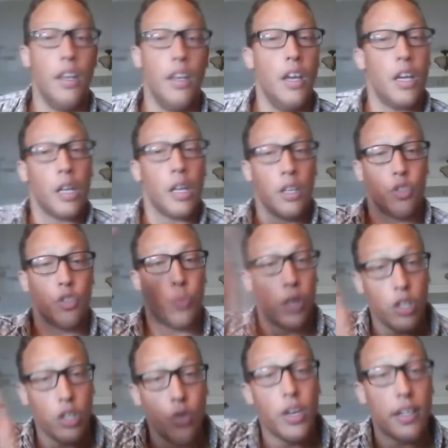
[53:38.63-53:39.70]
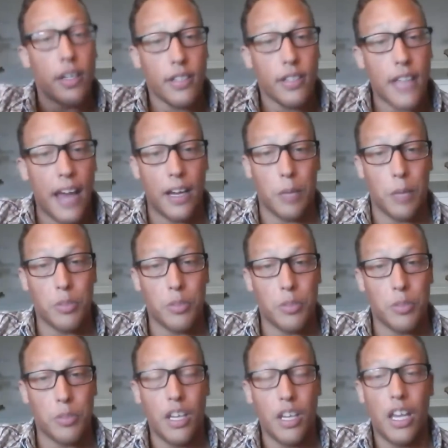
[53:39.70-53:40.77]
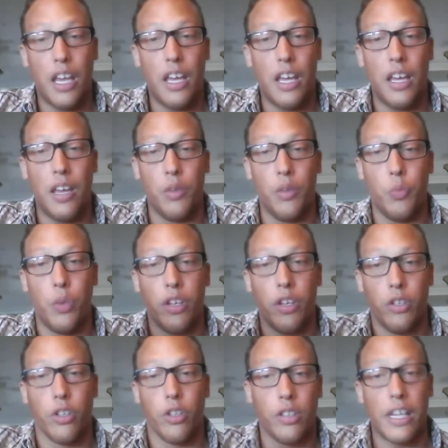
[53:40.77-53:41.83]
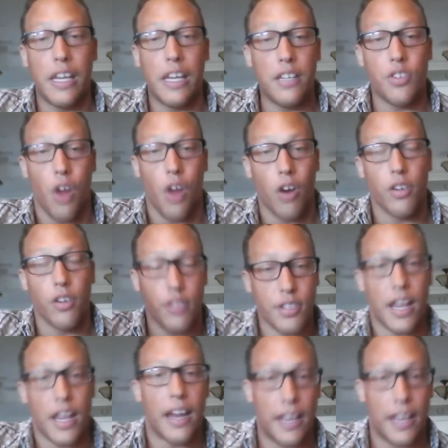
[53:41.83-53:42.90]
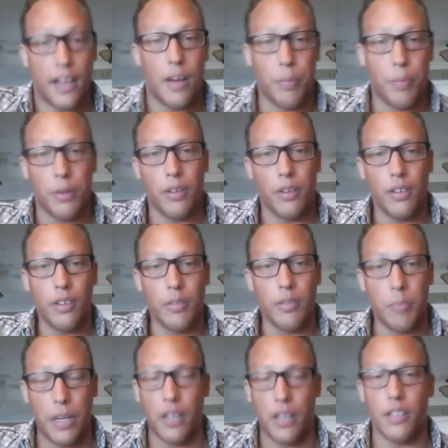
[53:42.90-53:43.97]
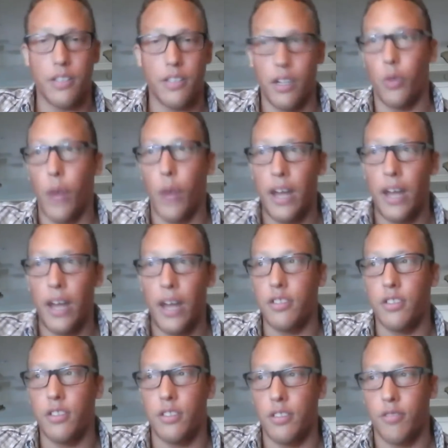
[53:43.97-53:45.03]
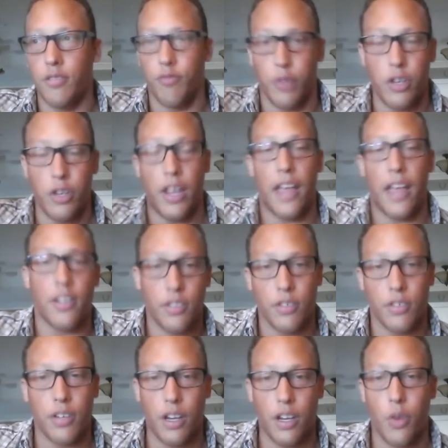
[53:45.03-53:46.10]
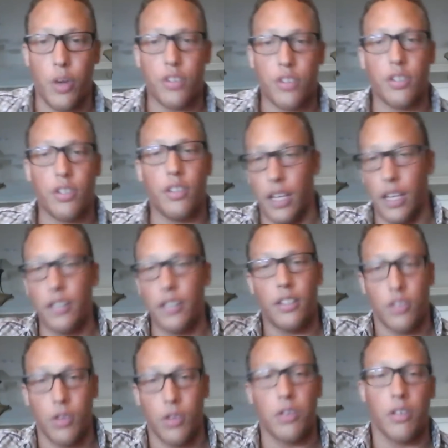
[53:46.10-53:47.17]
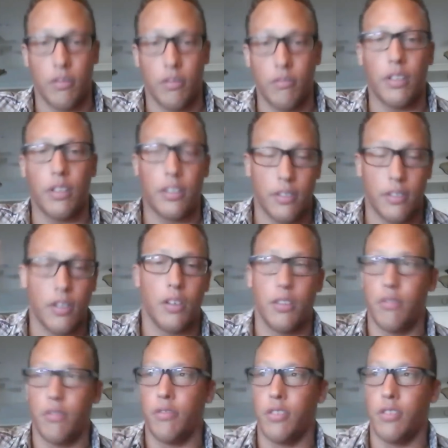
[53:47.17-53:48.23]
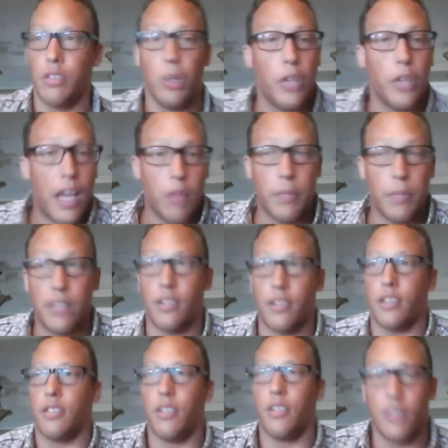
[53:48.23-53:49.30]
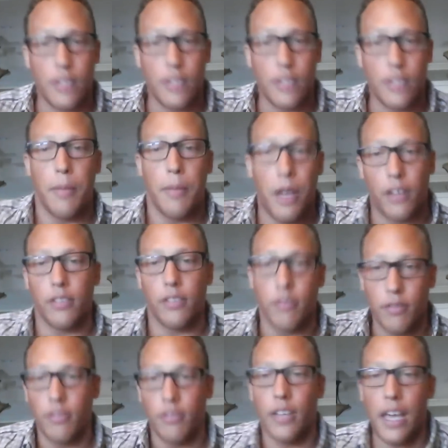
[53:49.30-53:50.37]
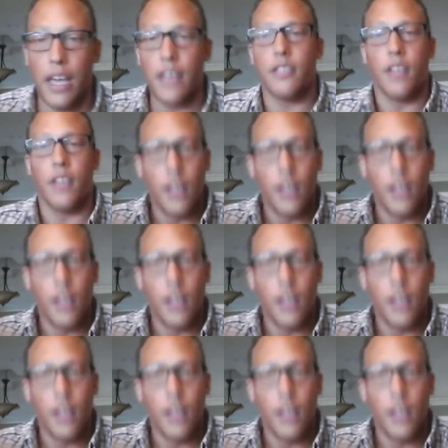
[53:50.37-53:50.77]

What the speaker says: because when you get signups, and when your leads aren't signing up because they're waiting for you to answer their question, it's gonna slow down business. It's like, come on, guys,